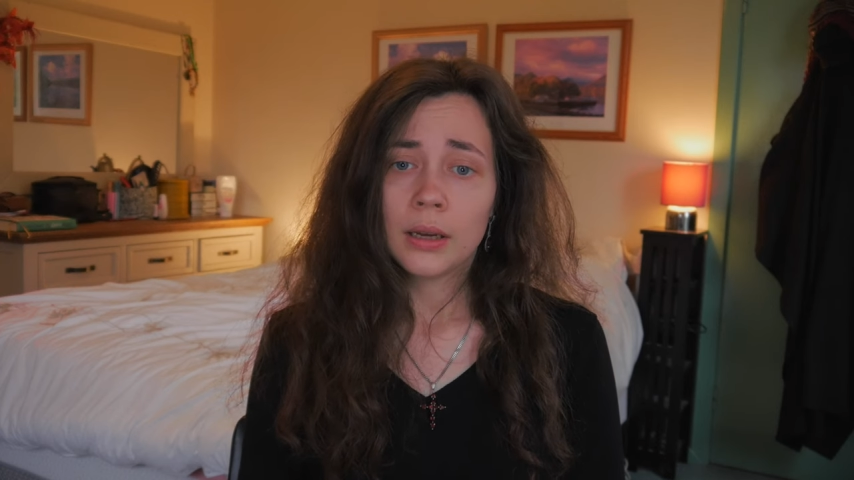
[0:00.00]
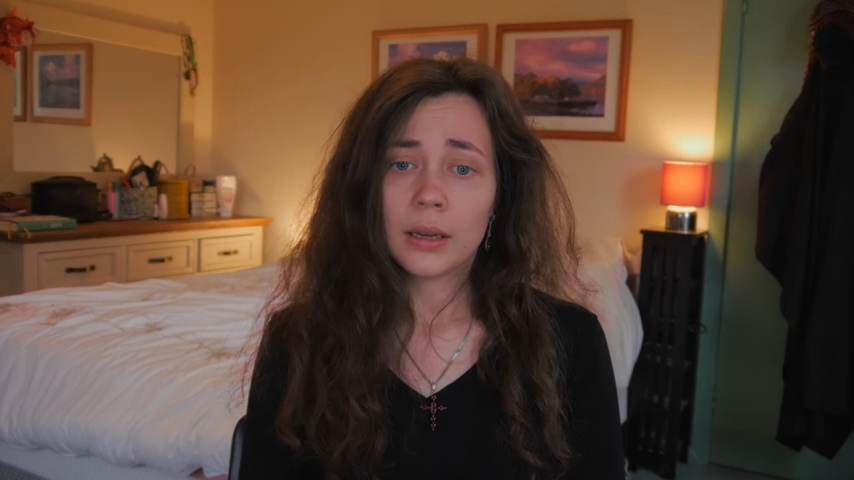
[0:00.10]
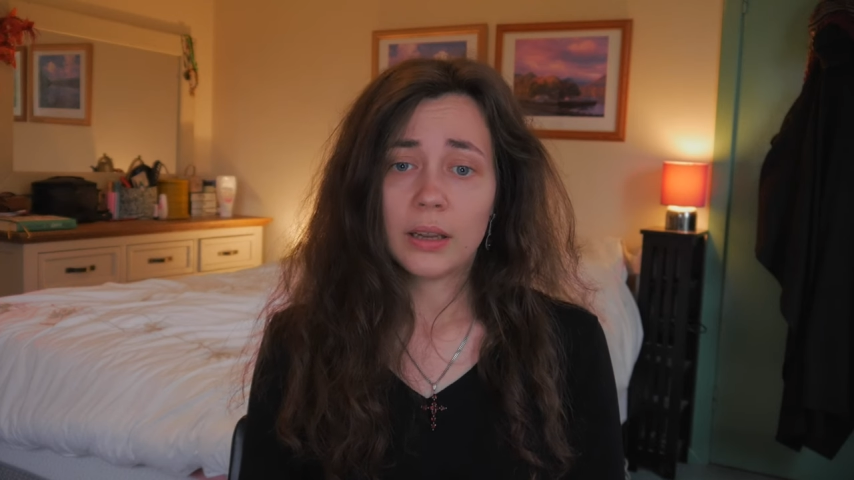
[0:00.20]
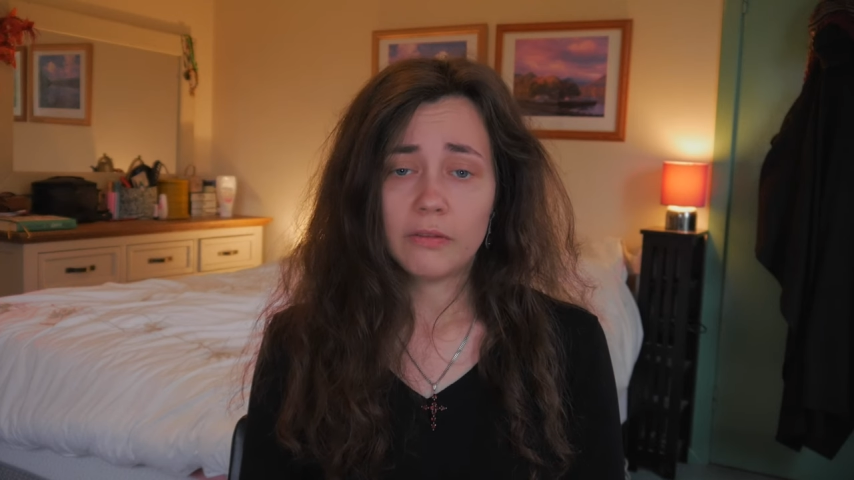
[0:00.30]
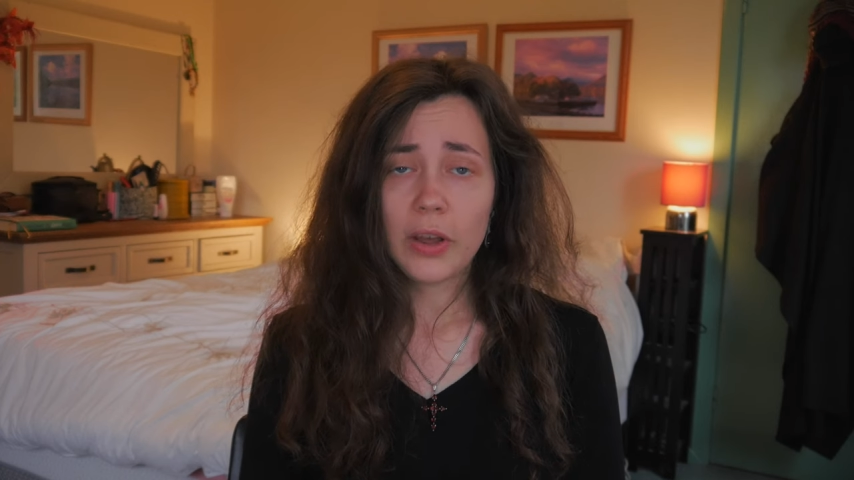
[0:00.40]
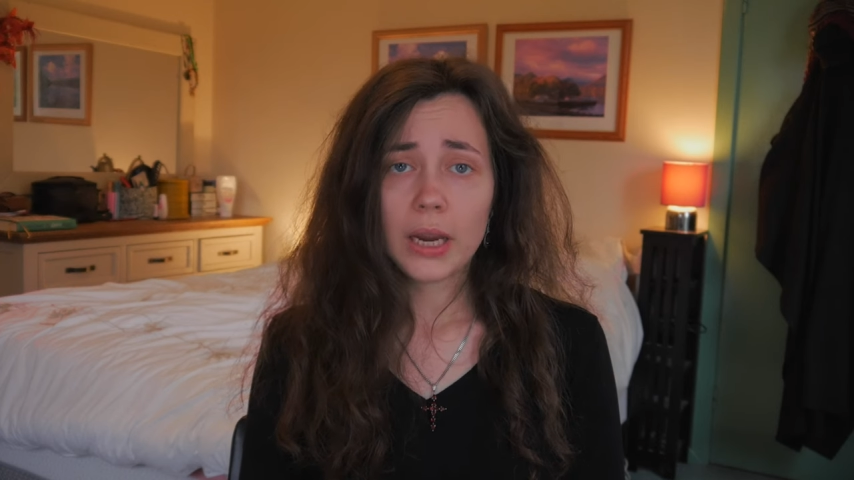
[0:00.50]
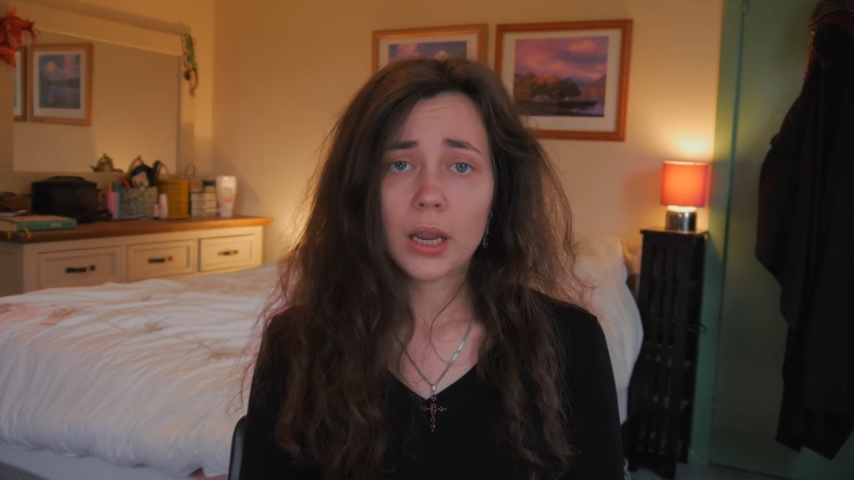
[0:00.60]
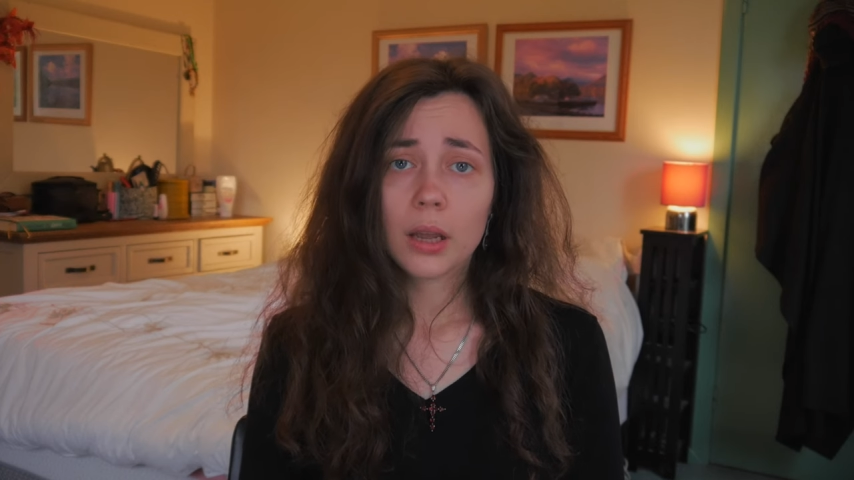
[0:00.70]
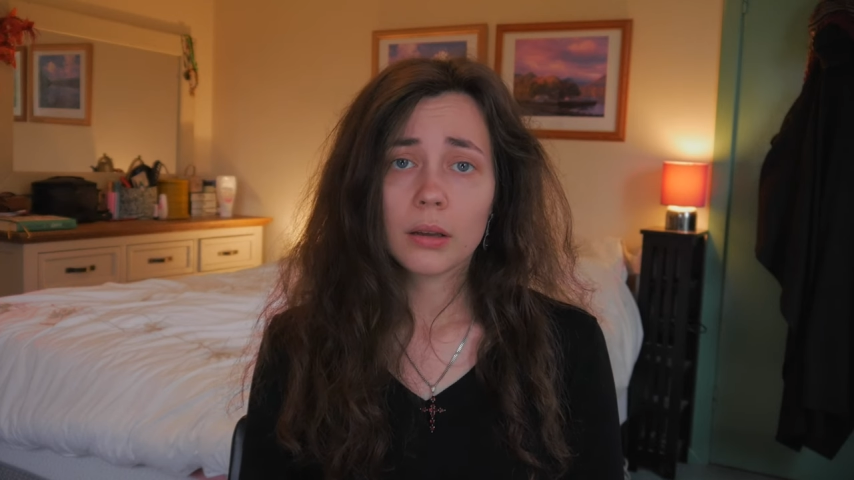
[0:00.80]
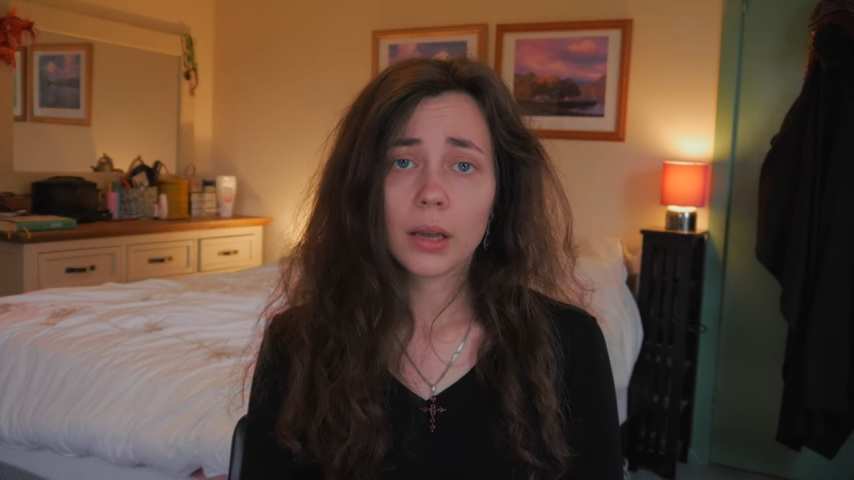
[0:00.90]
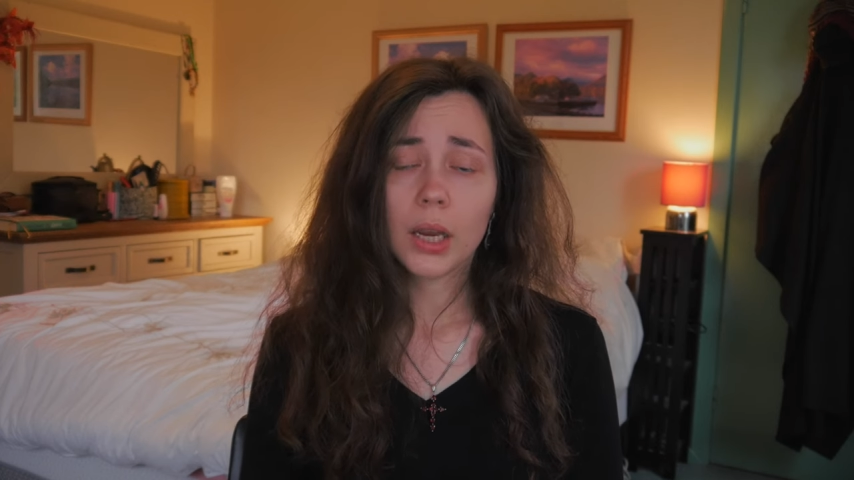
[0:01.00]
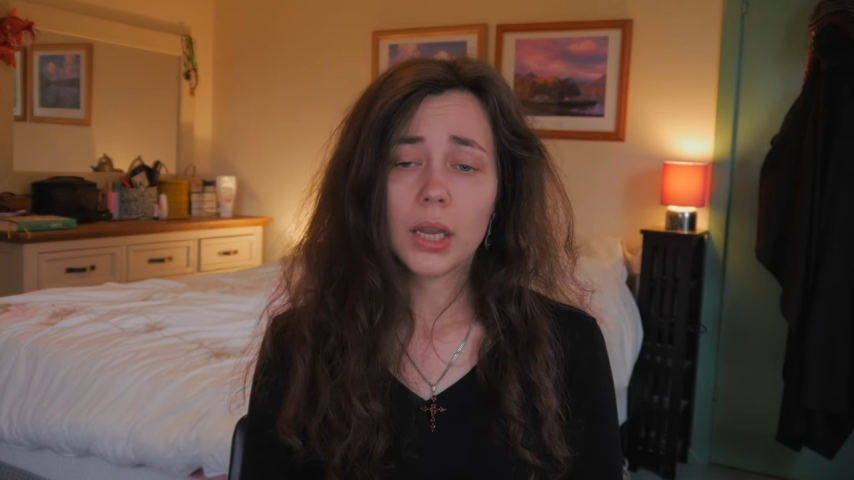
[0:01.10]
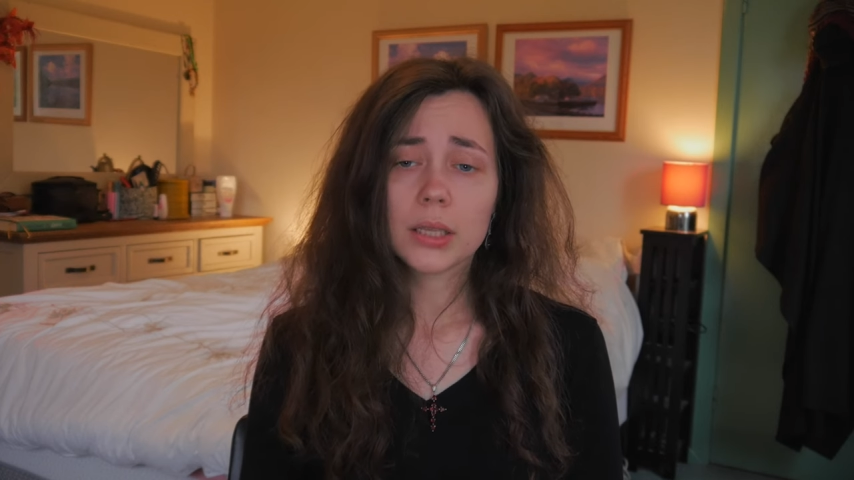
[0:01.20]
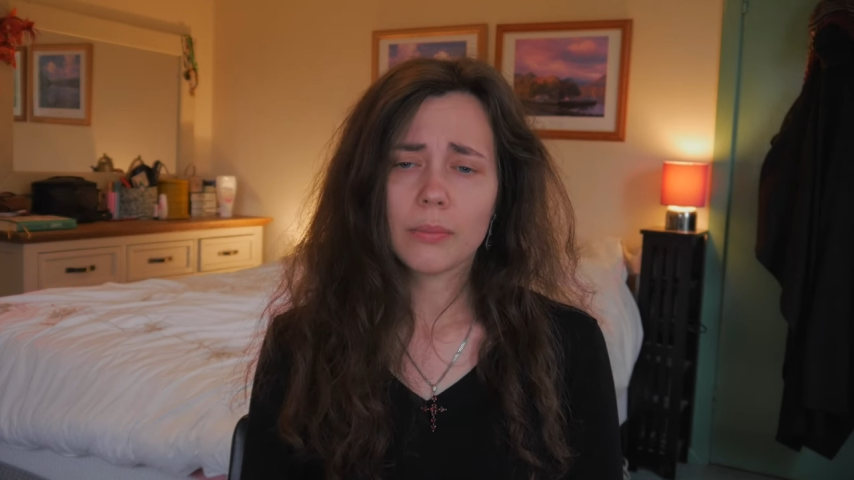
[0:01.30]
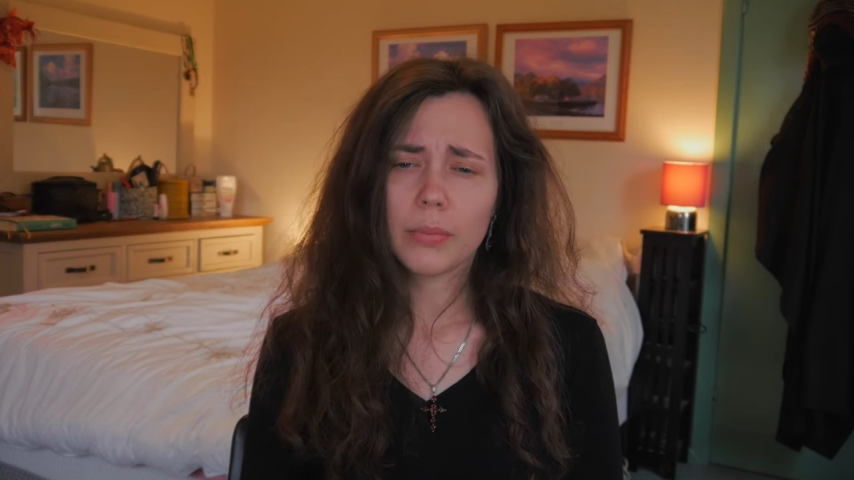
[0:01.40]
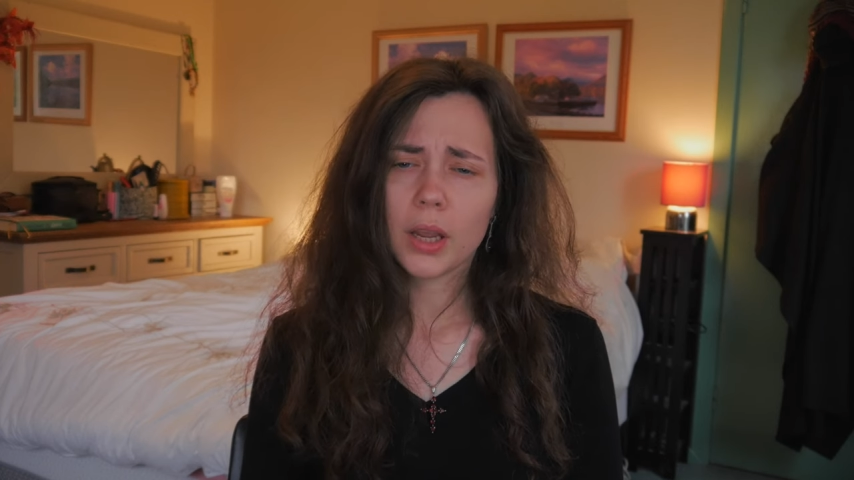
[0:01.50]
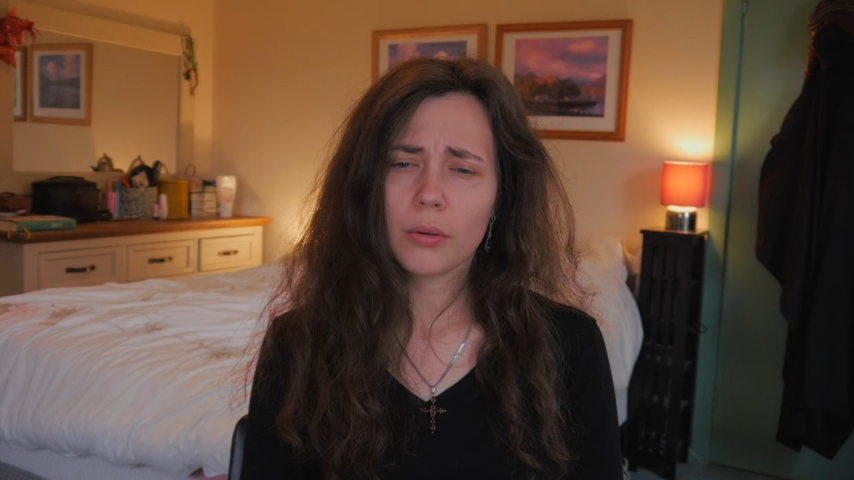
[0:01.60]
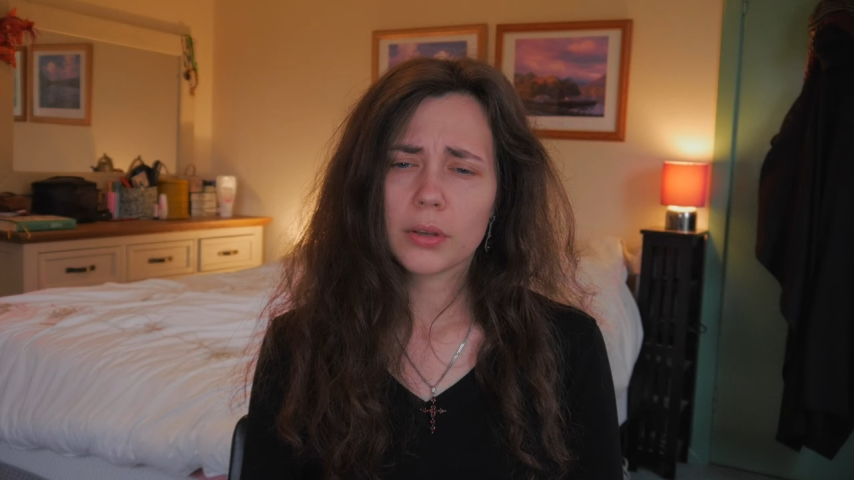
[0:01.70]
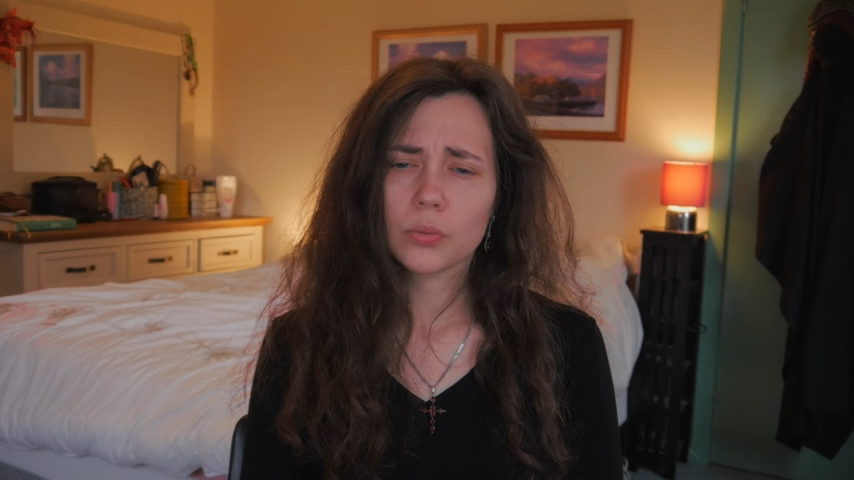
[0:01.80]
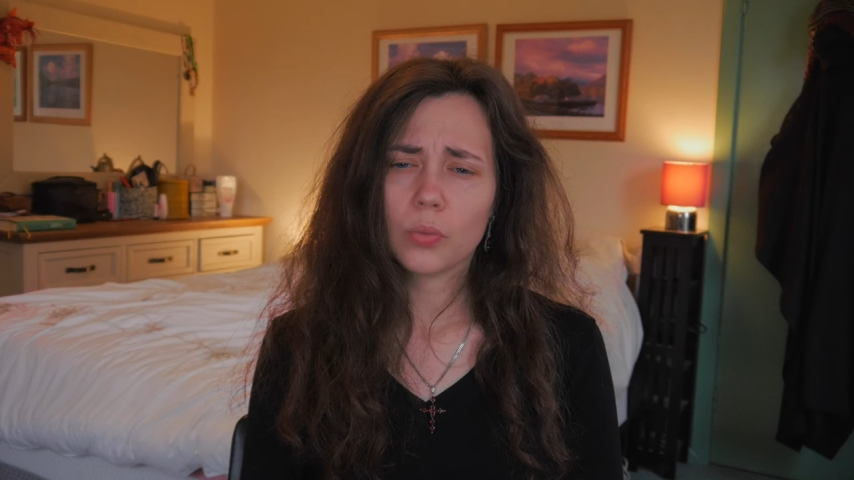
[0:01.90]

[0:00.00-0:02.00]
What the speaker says: and vague, and it's ambiguous